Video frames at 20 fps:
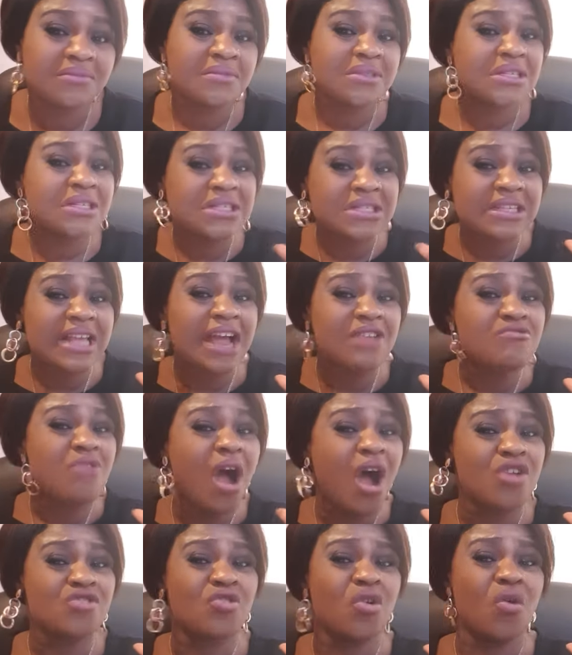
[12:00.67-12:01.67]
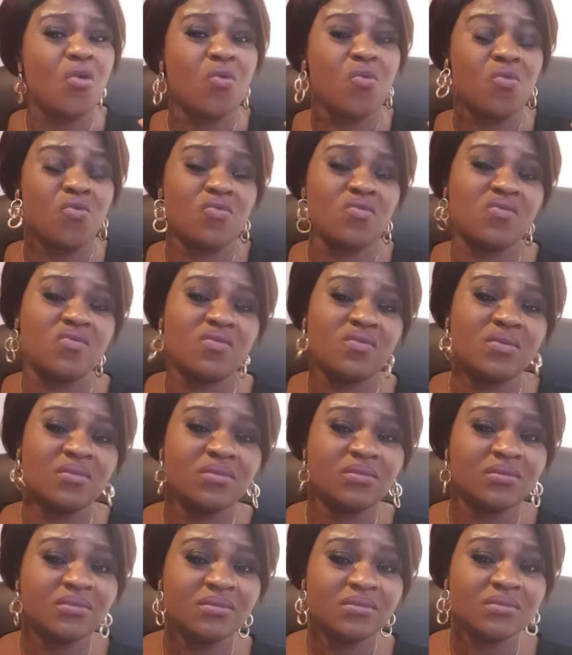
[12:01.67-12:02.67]
Sister, you are your own.
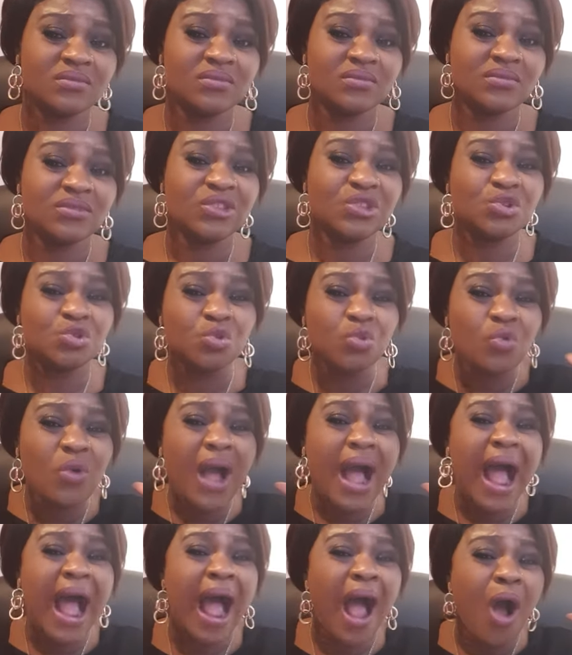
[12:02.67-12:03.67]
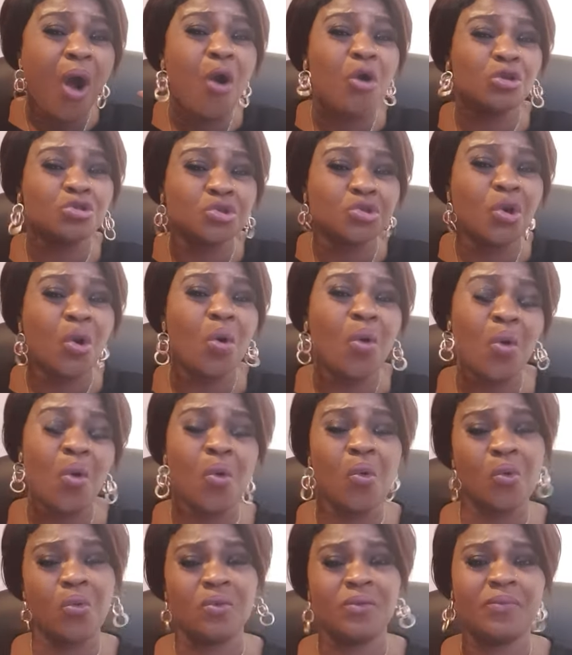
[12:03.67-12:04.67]
You are on your
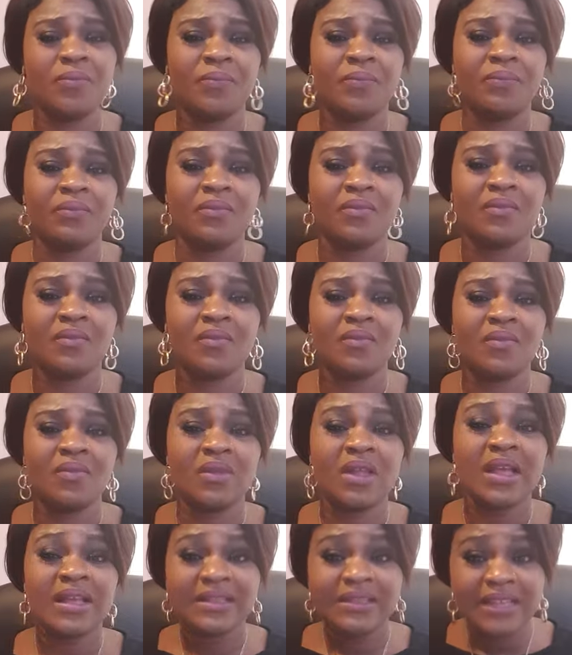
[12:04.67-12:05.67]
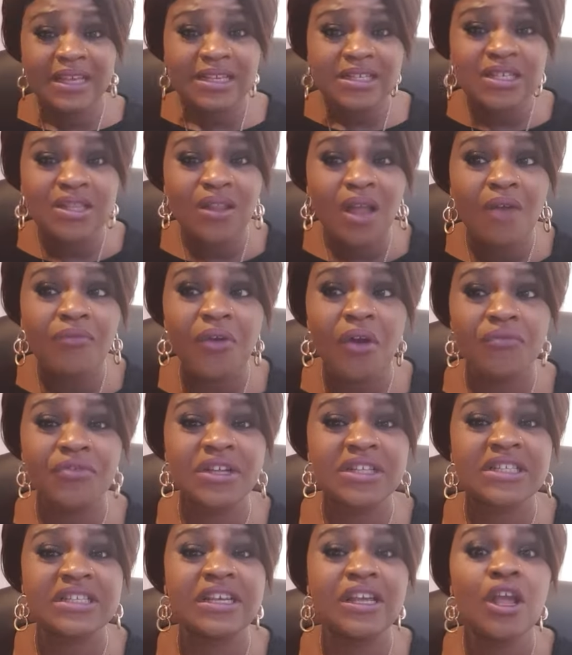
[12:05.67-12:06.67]
own. This love of
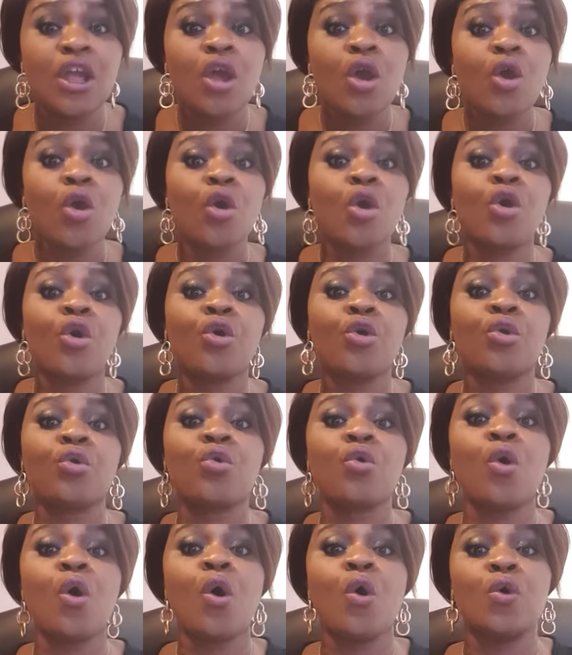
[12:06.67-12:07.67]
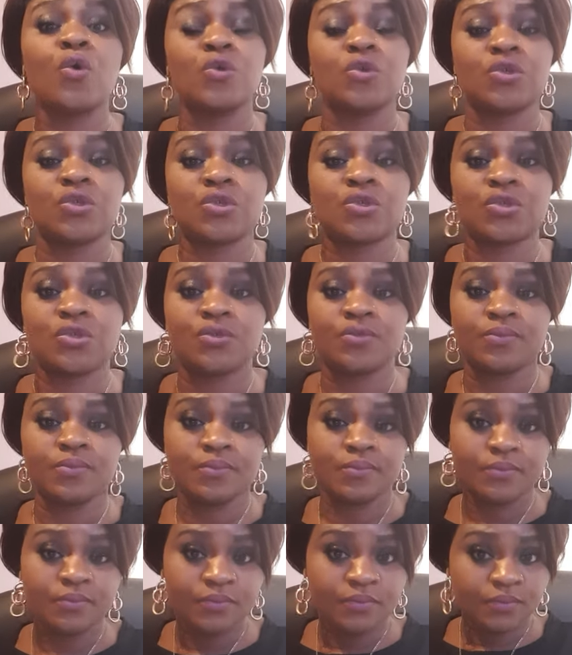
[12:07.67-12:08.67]
a thing grows.
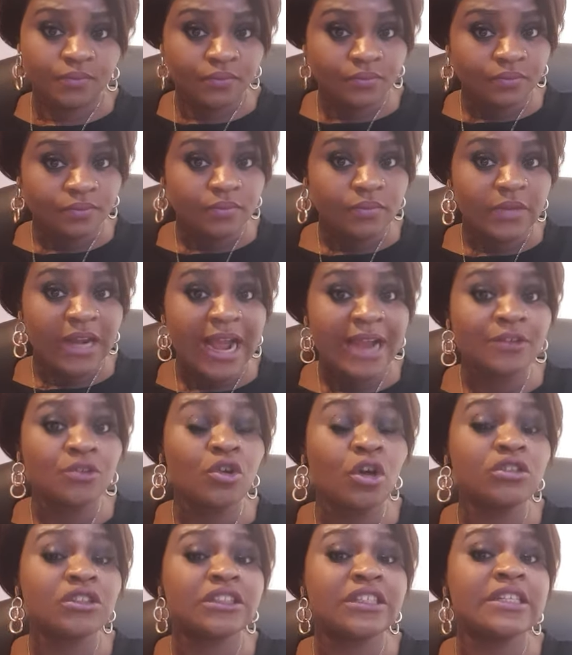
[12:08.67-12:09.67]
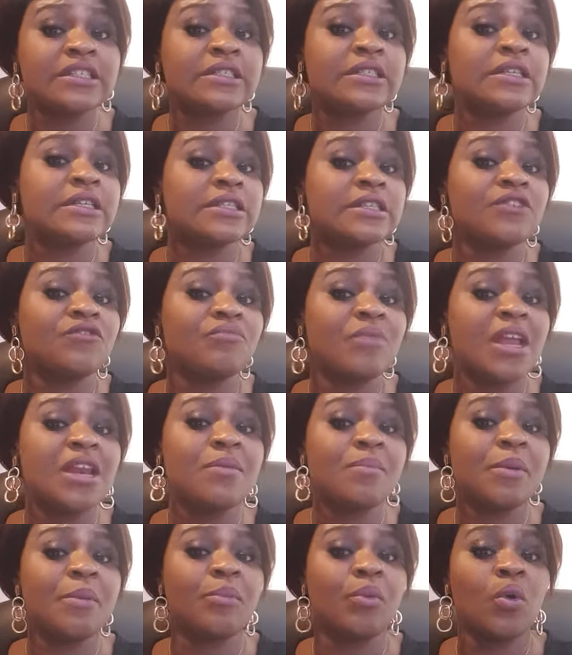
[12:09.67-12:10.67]
I know this deceive
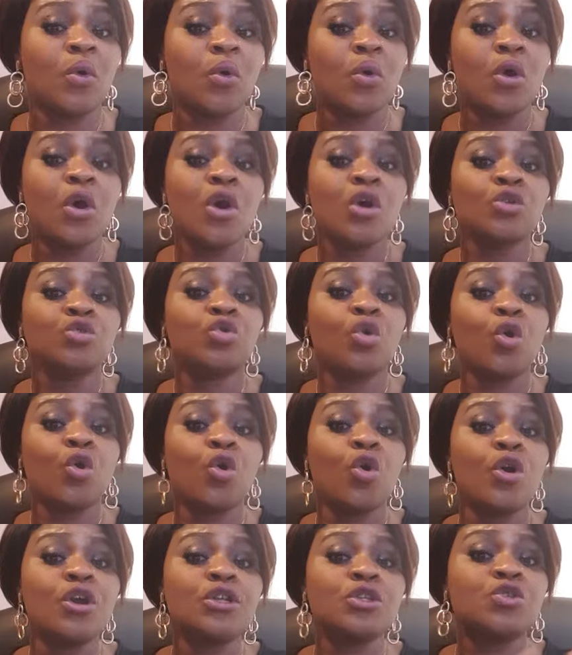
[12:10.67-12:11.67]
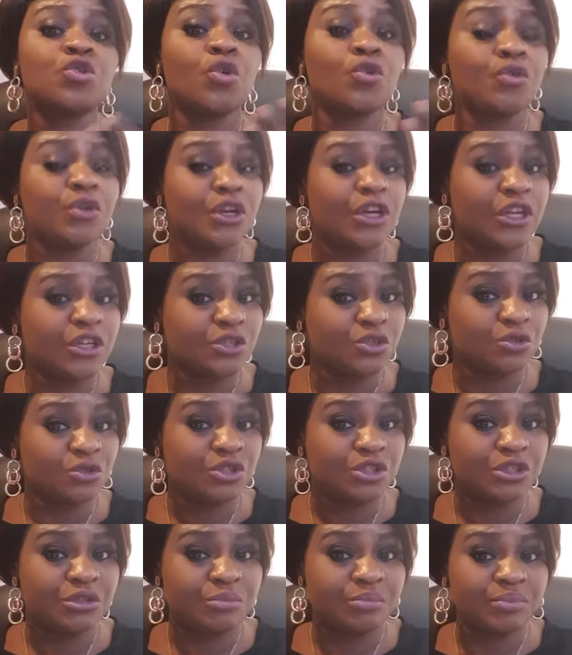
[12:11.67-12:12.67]
many people to go into
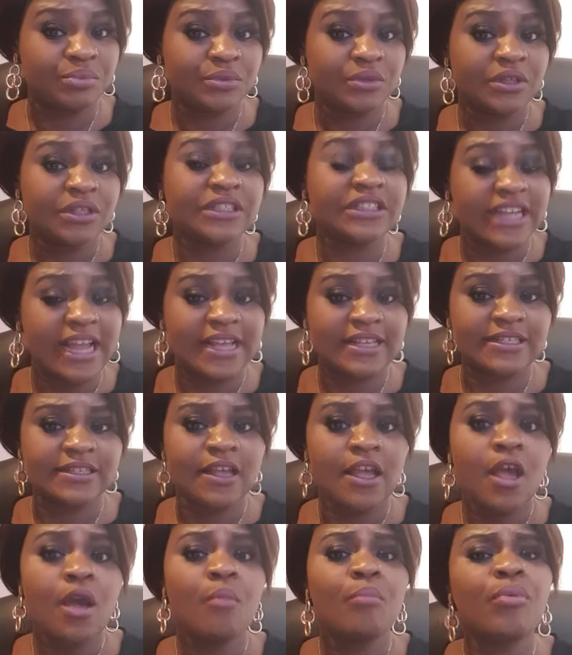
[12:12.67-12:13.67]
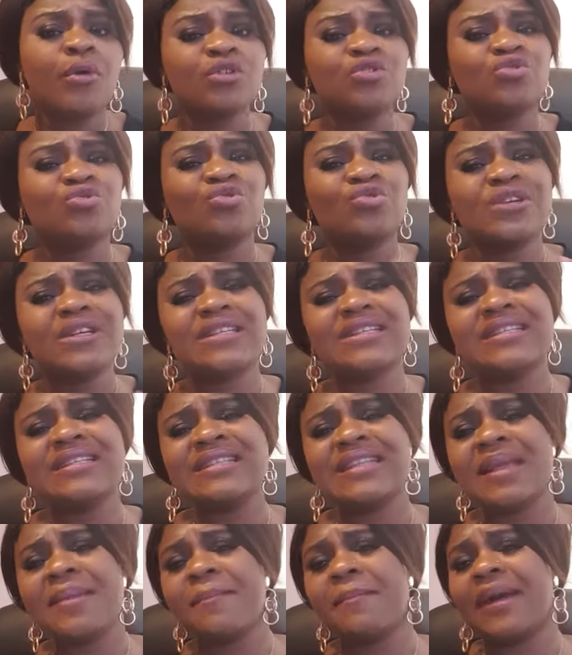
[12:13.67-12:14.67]
relationship. Yes, but do it
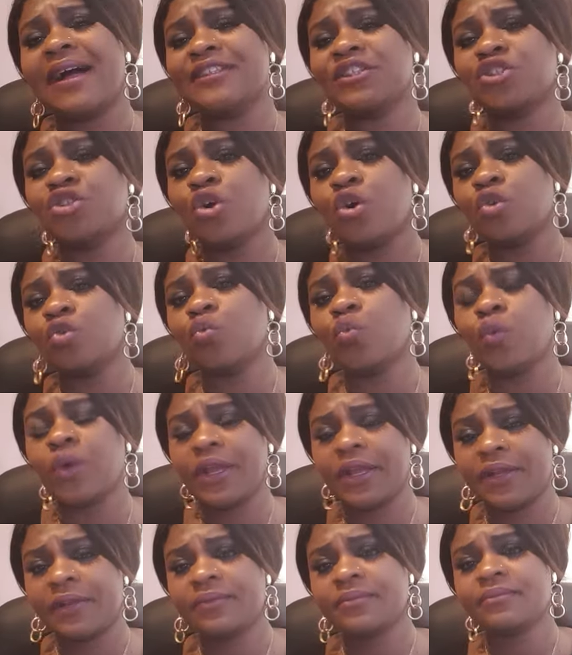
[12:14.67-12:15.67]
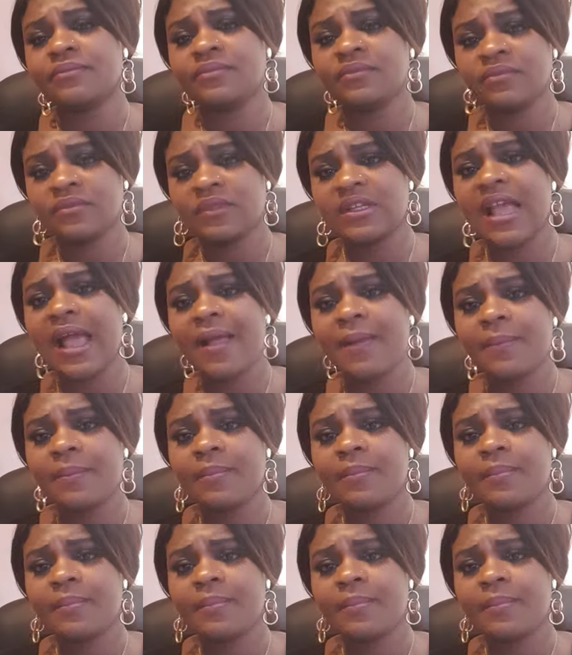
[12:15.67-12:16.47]
in a matured way. Yeah?